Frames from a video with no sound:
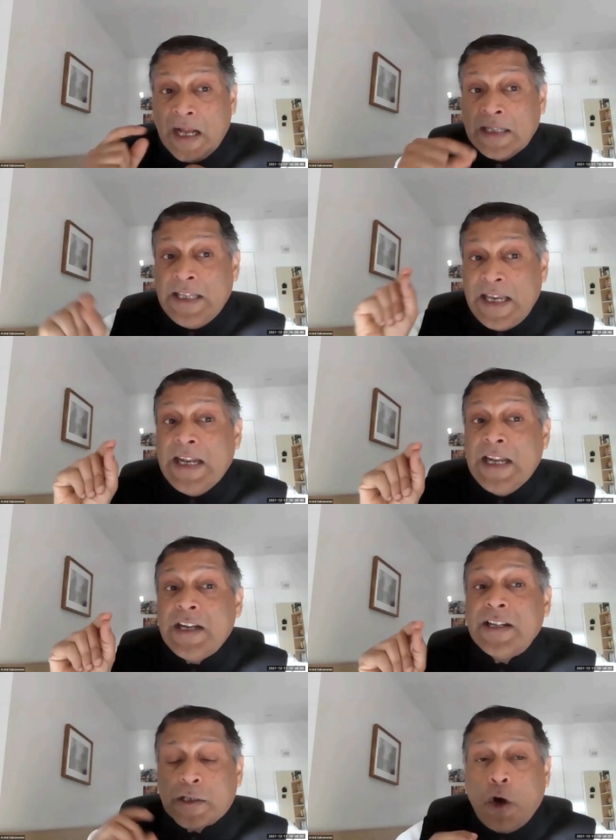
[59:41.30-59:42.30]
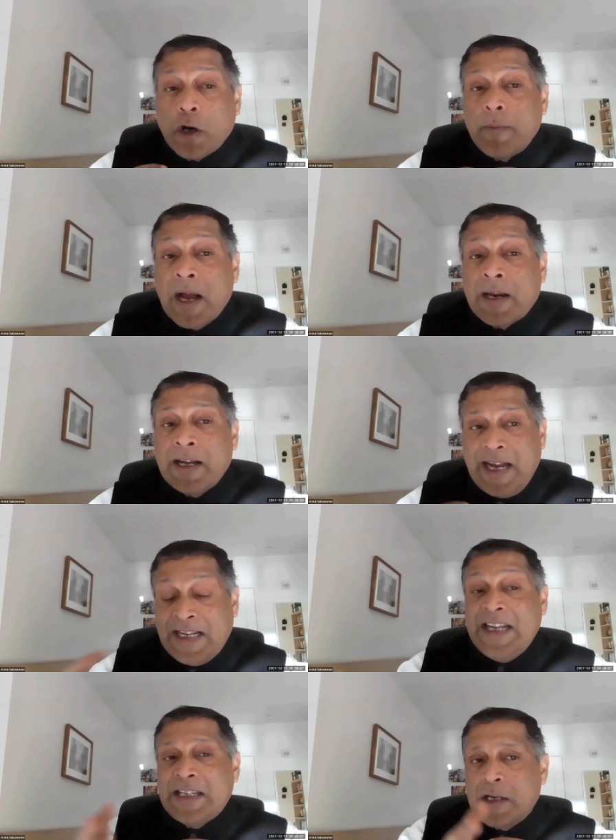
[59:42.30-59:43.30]
the Indian stock market,
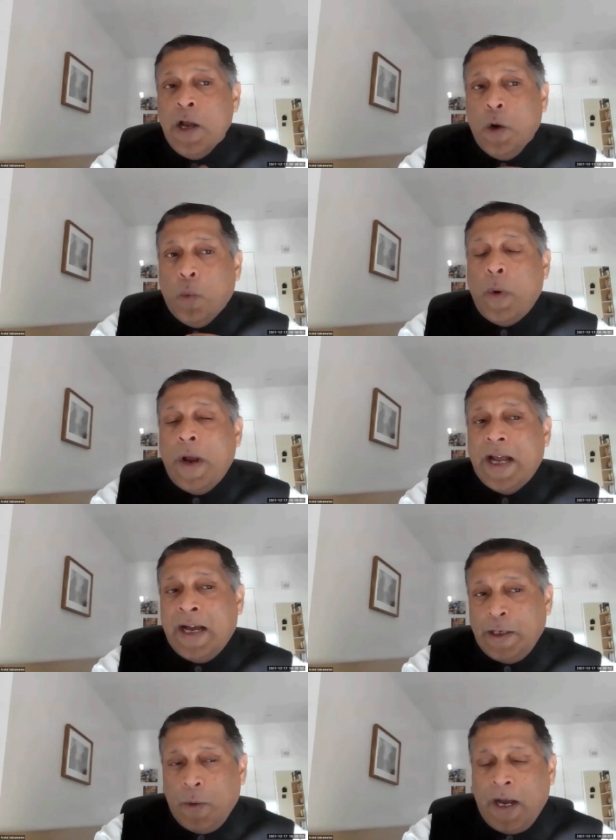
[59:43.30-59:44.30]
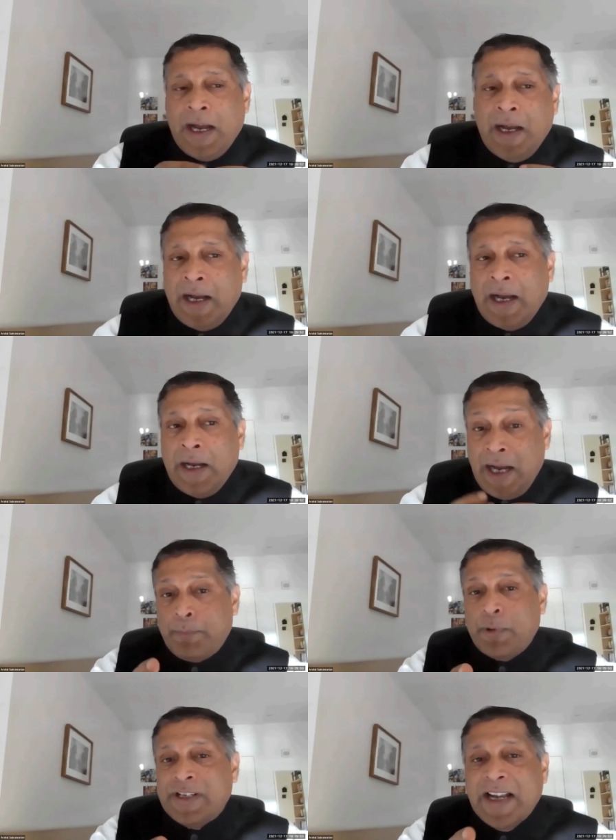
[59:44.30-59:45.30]
at least when
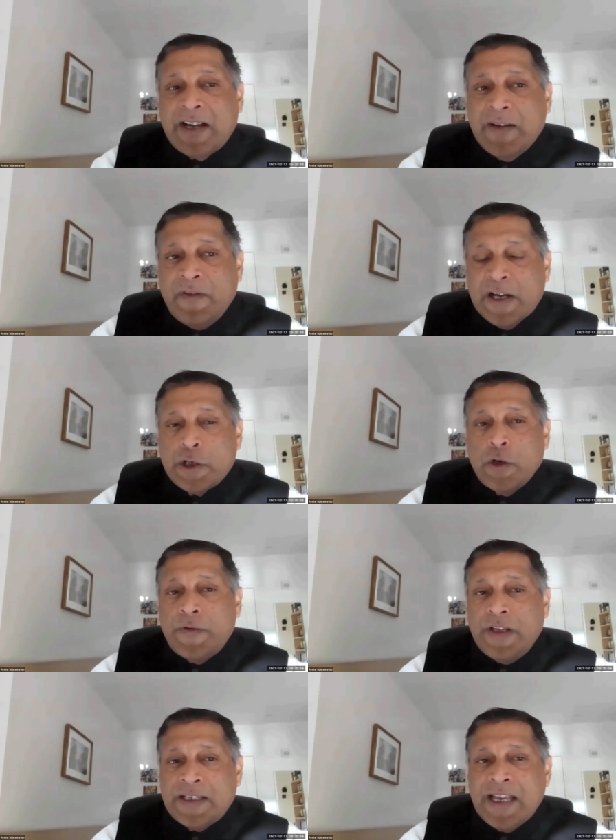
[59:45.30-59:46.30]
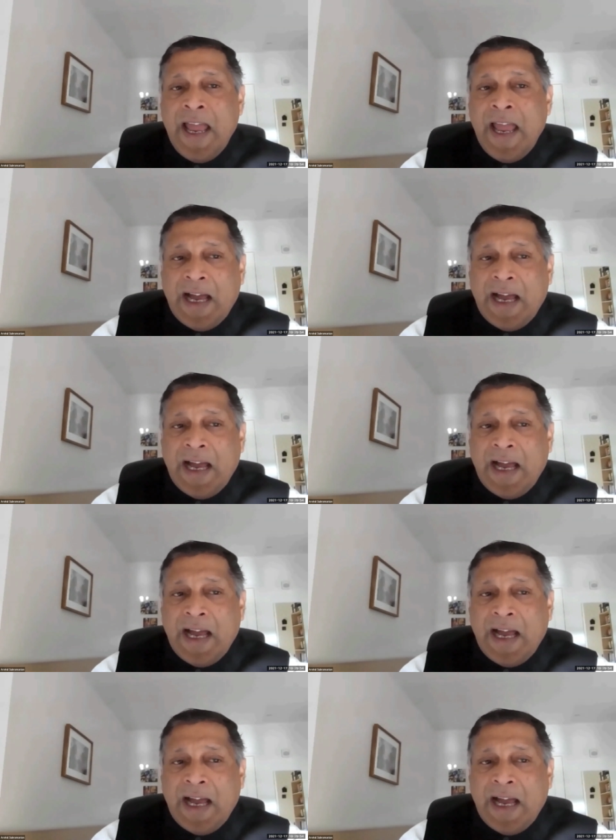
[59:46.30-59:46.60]
I presented a version of this